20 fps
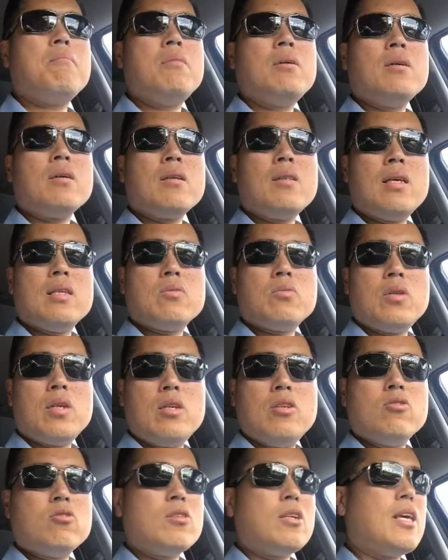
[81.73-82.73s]
milk. That's what I
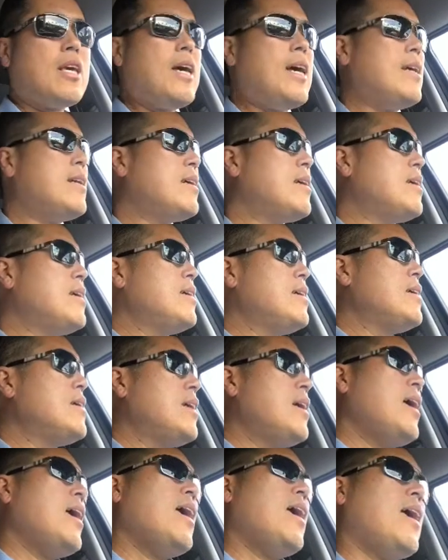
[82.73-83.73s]
usually get.
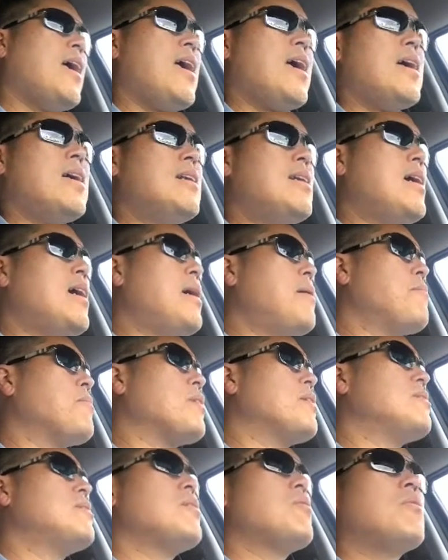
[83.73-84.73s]
And I'm
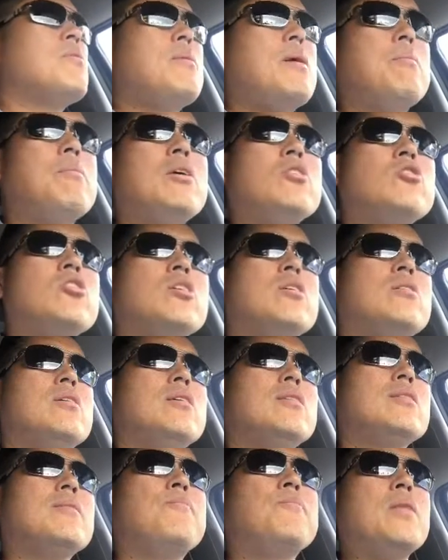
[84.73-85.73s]
going to see where my blood sugar
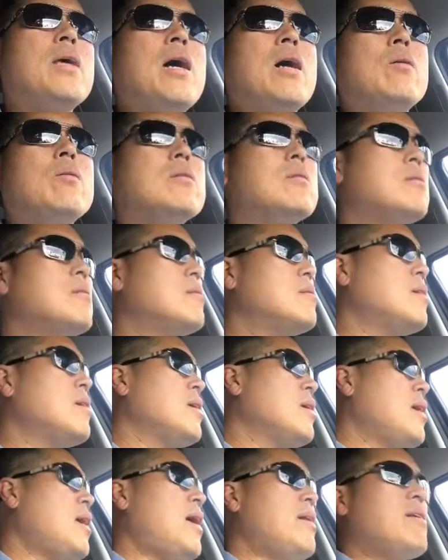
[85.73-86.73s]
is. Now,
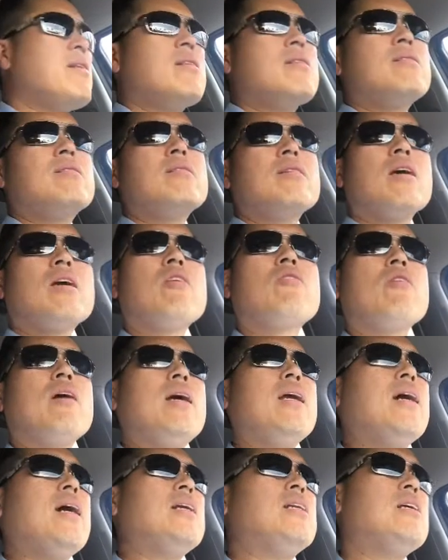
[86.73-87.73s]
I think this is a
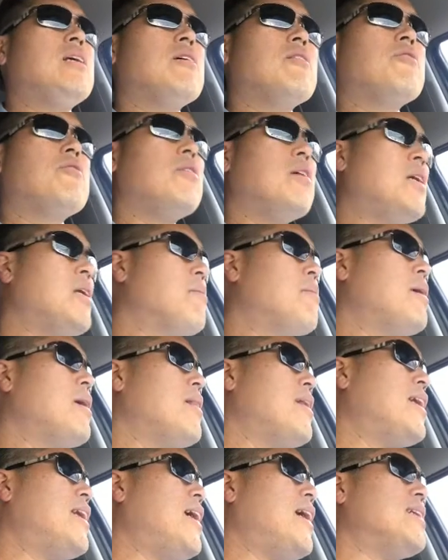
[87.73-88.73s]
great idea for anybody
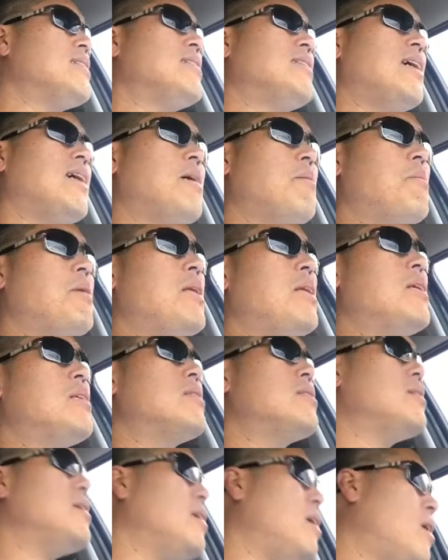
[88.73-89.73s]
that has
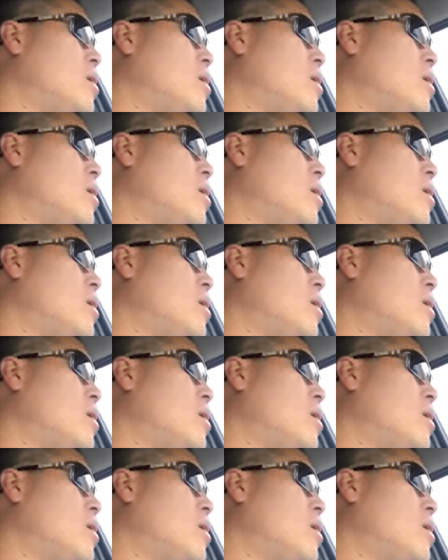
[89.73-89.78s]
diabetes to